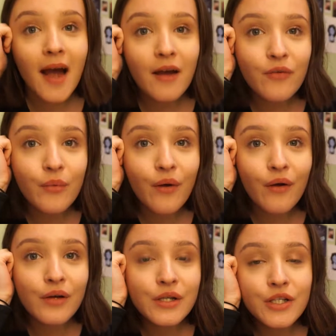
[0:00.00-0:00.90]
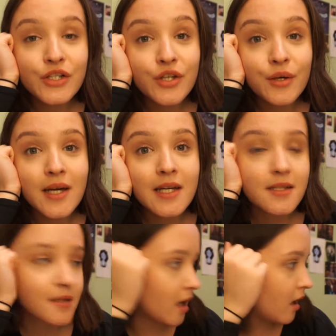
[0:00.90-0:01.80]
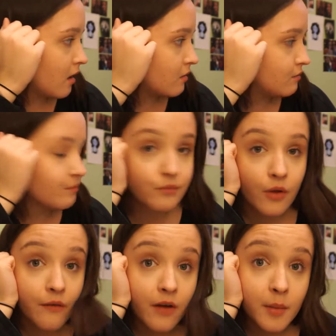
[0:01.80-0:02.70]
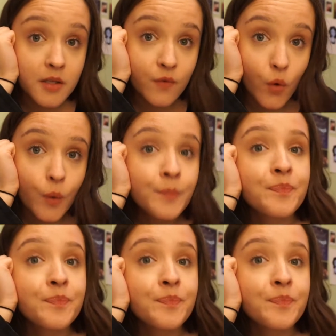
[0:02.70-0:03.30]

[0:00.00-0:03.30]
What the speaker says: Hi everyone, so it's now 4:05.